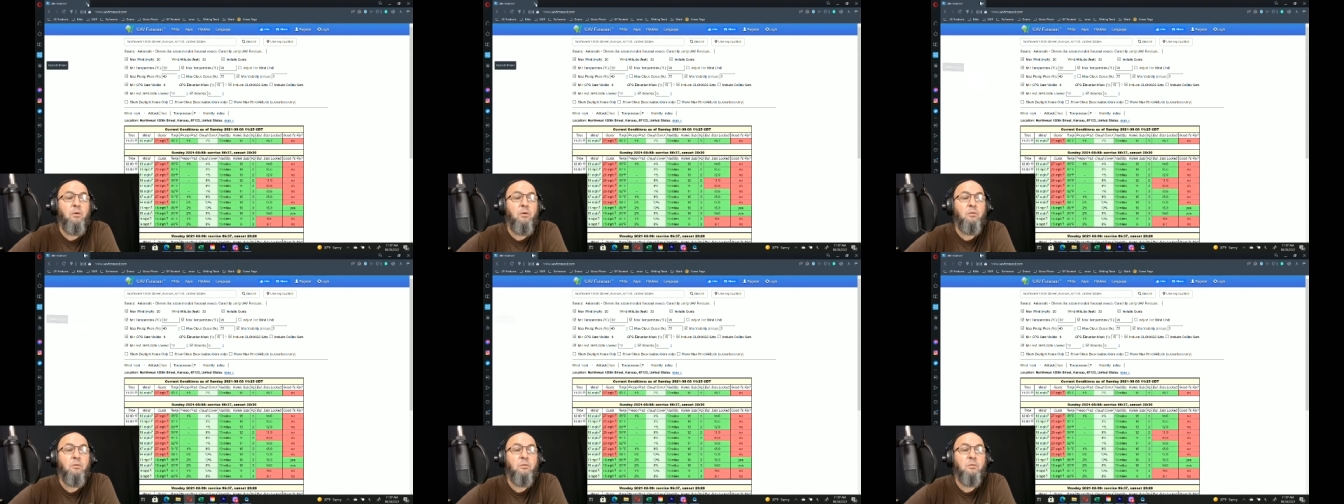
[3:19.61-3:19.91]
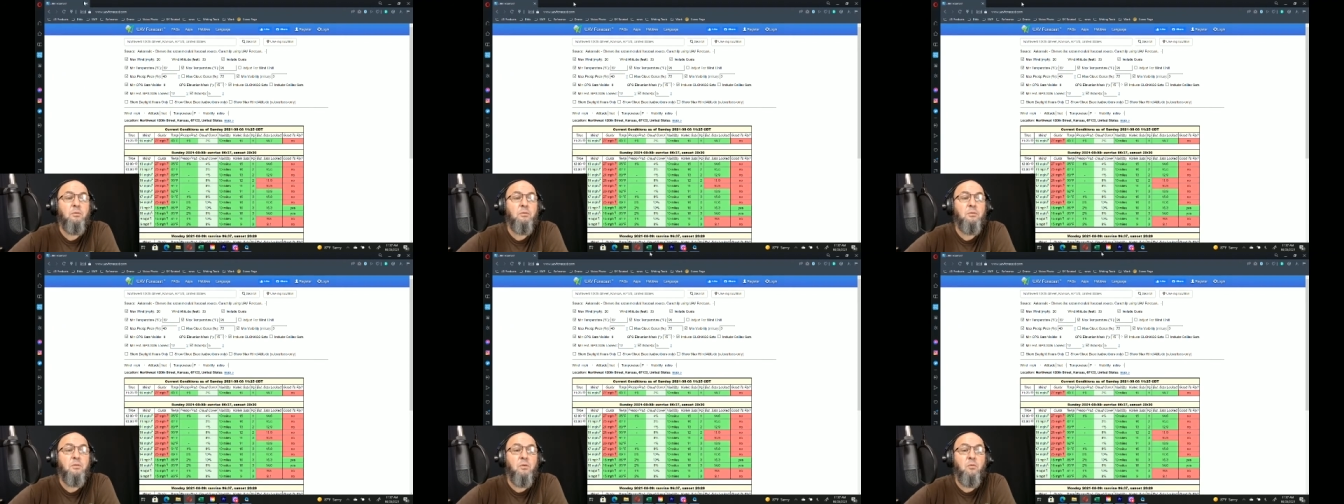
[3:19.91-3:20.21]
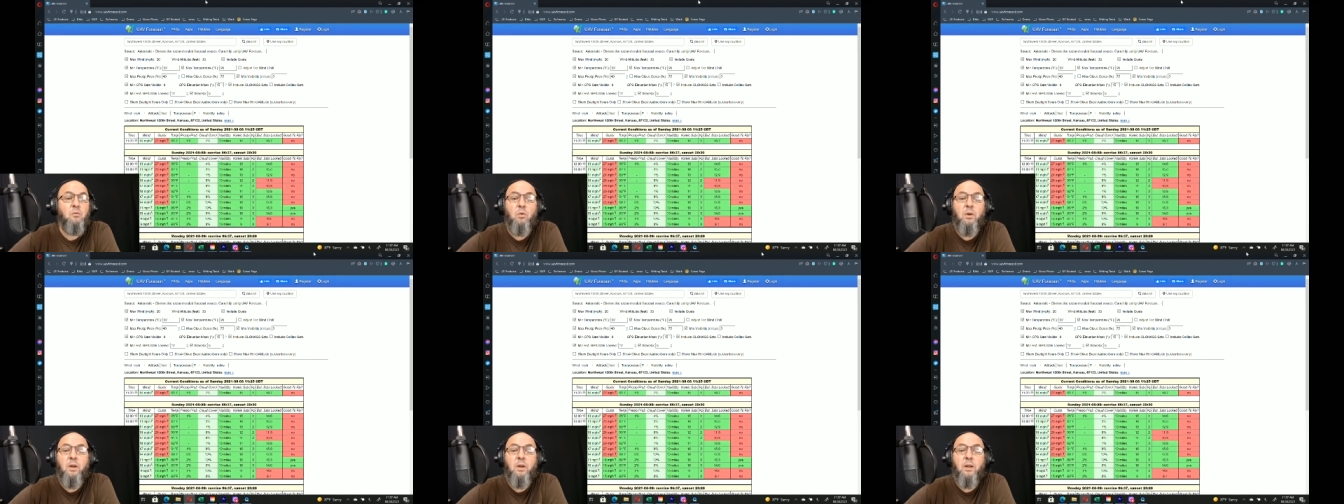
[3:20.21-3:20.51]
so when
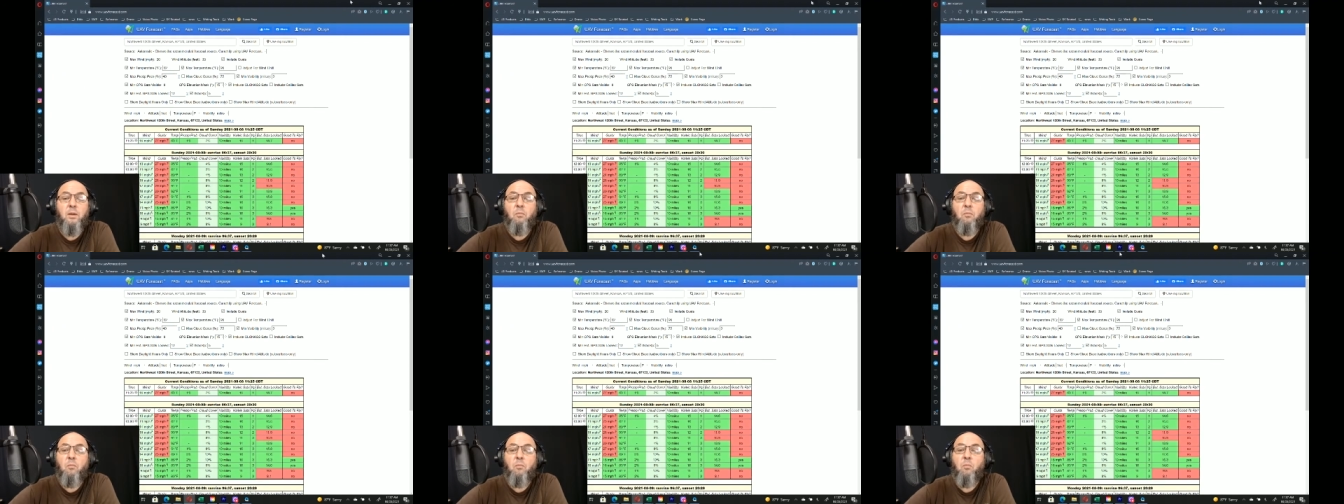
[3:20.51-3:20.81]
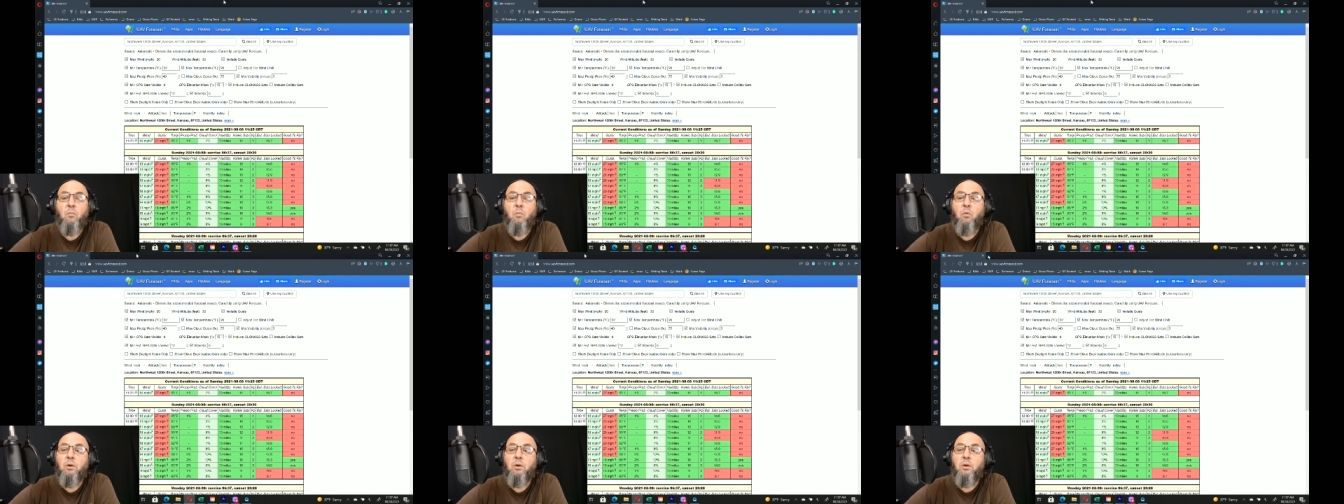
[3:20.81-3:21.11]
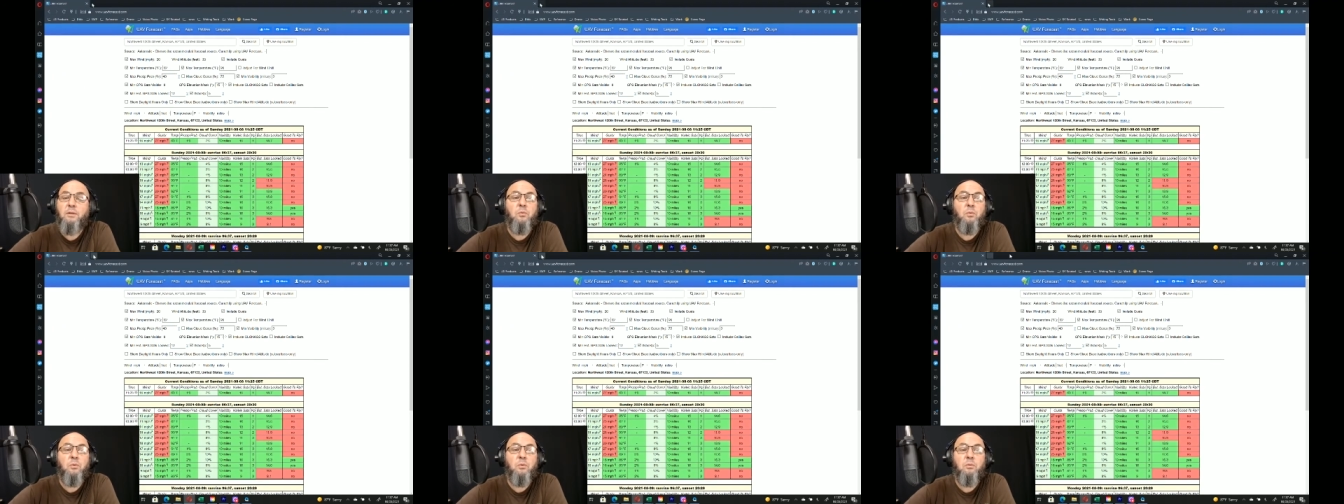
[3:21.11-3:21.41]
I'm working on something
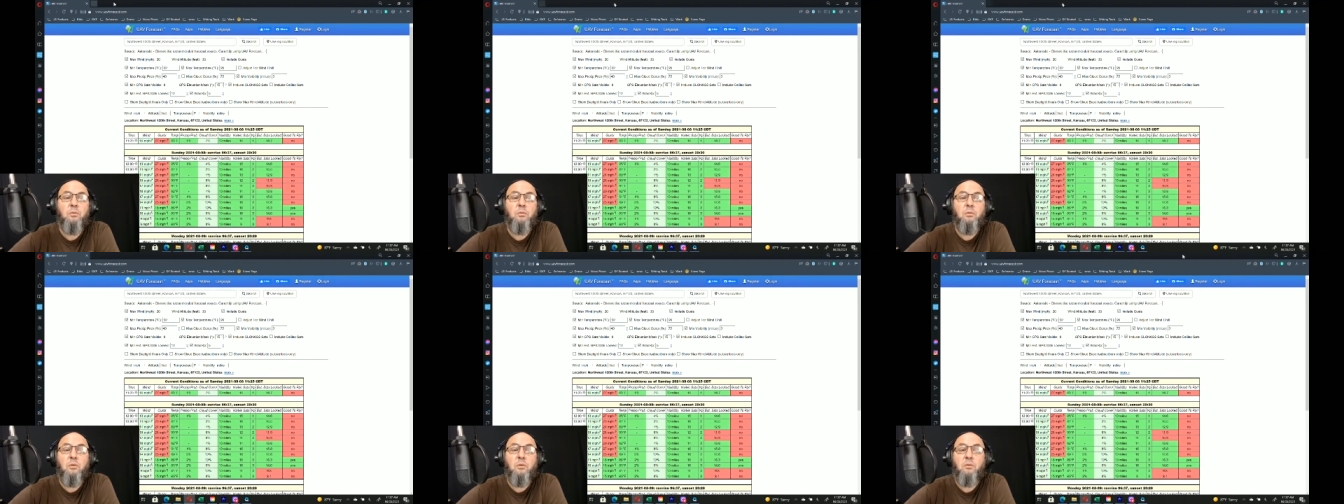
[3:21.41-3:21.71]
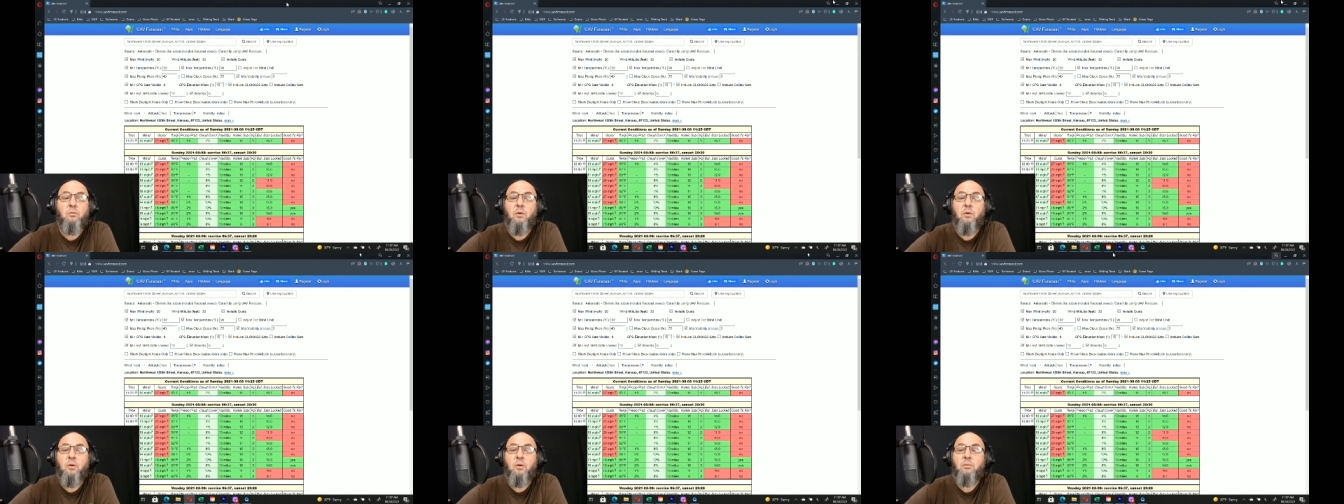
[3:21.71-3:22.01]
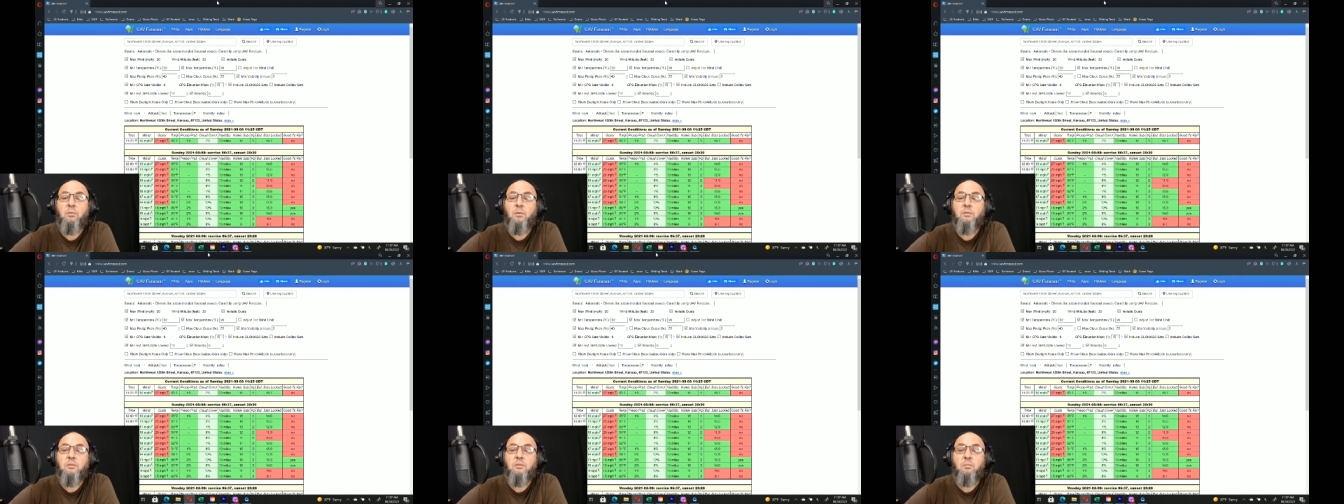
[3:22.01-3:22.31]
with a drone, this will
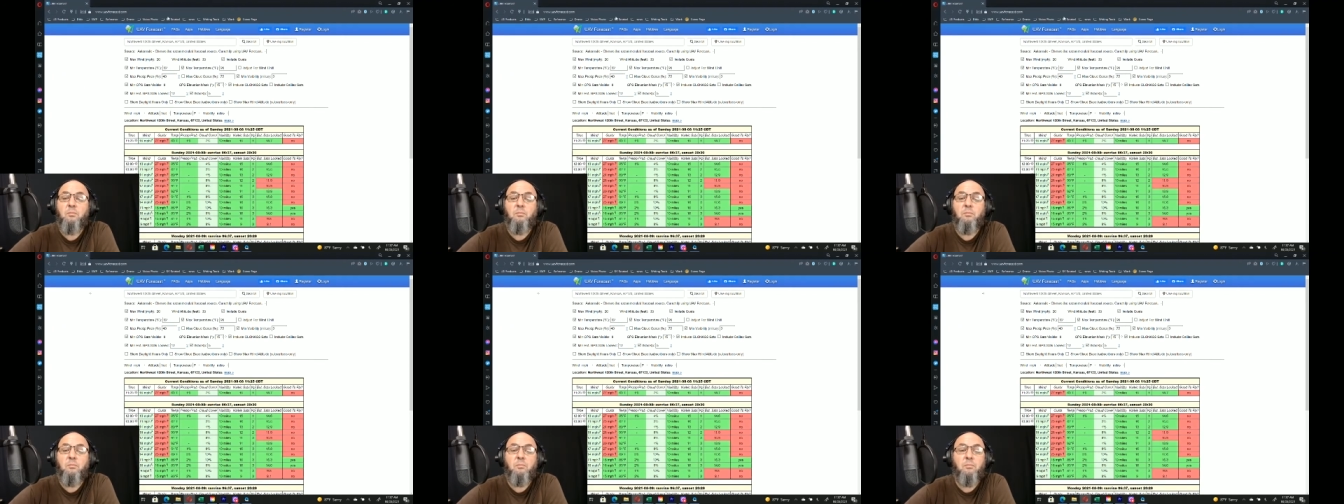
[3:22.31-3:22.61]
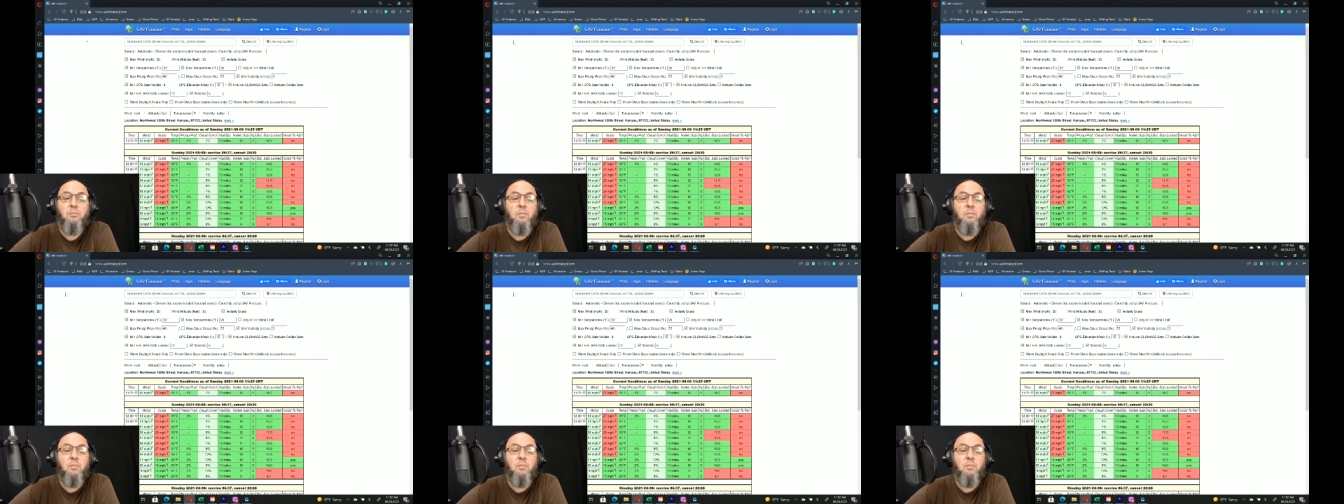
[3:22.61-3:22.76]
have all